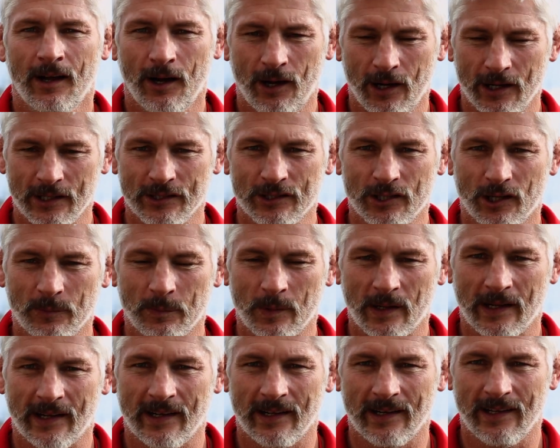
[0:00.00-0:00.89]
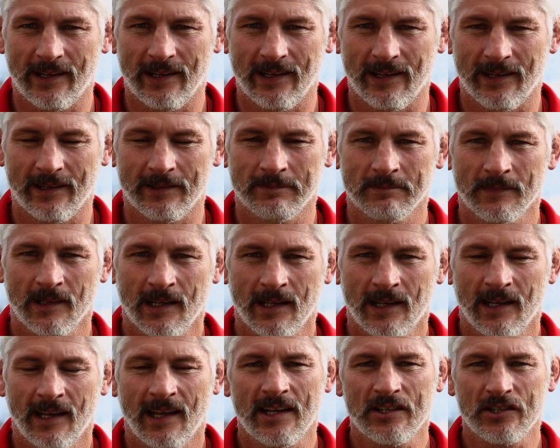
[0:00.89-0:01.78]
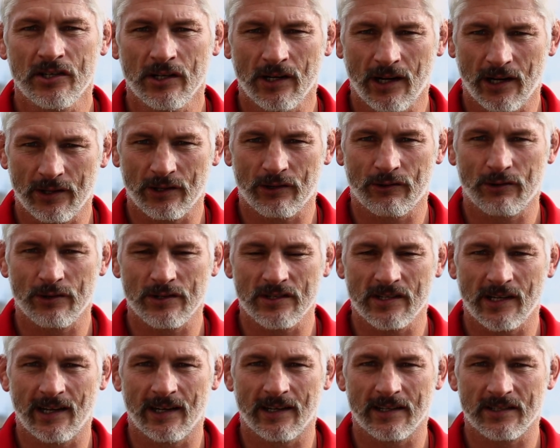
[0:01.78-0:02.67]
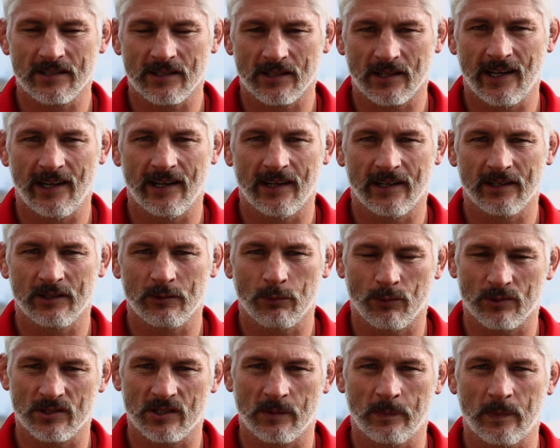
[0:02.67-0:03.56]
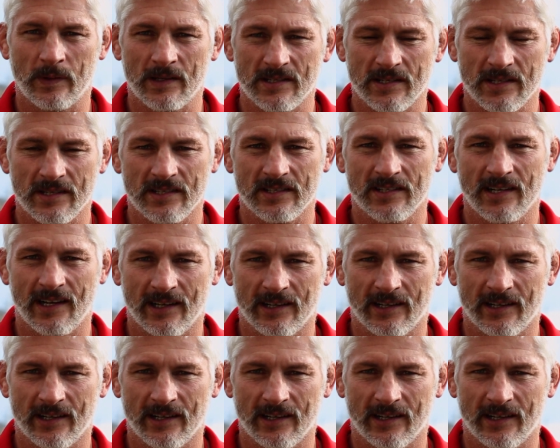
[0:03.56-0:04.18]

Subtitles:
Hi, Todd Blackadder here. As you know, the Crusaders are heading towards the business